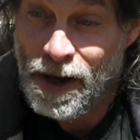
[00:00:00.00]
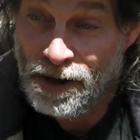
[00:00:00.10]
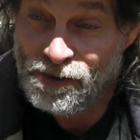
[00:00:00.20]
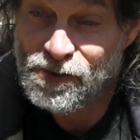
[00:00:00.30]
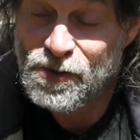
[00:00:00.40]

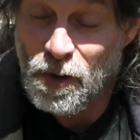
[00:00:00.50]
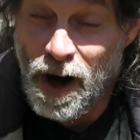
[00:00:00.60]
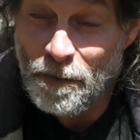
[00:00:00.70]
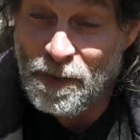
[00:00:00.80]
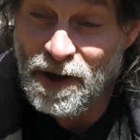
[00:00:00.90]
is
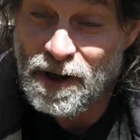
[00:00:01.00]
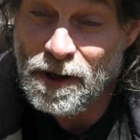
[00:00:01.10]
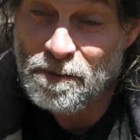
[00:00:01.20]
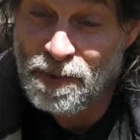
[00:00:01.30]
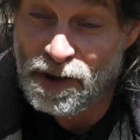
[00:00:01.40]
dropping
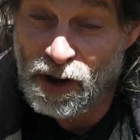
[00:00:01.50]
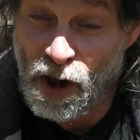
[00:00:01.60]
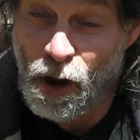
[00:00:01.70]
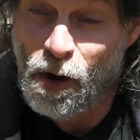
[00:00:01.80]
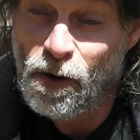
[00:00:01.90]

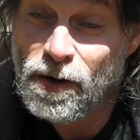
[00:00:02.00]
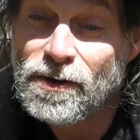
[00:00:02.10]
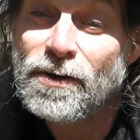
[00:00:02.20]
below